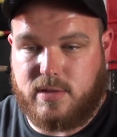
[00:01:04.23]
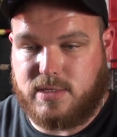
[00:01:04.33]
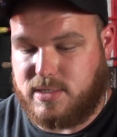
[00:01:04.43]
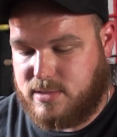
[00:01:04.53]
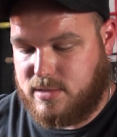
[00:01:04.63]

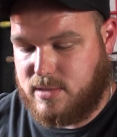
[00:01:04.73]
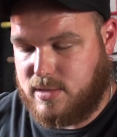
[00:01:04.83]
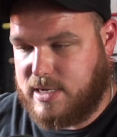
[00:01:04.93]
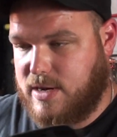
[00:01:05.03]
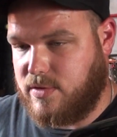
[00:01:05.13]
This is the
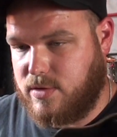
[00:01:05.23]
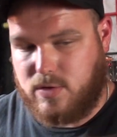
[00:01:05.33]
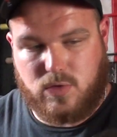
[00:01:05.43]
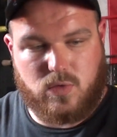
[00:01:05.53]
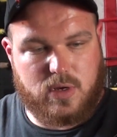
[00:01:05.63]

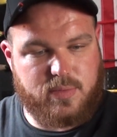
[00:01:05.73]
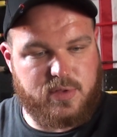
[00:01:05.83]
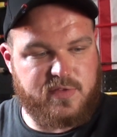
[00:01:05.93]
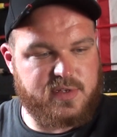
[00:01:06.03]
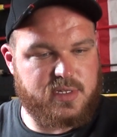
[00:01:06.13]
Galco, I
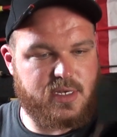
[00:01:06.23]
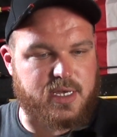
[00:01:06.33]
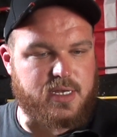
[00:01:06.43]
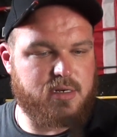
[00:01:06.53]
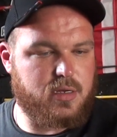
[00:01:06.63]
believe it's the
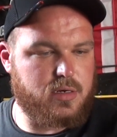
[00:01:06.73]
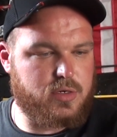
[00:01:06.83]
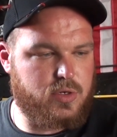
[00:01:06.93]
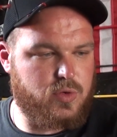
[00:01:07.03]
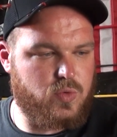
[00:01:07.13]
King Tuck
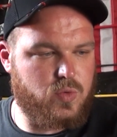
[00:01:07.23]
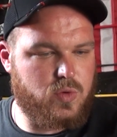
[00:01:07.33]
2.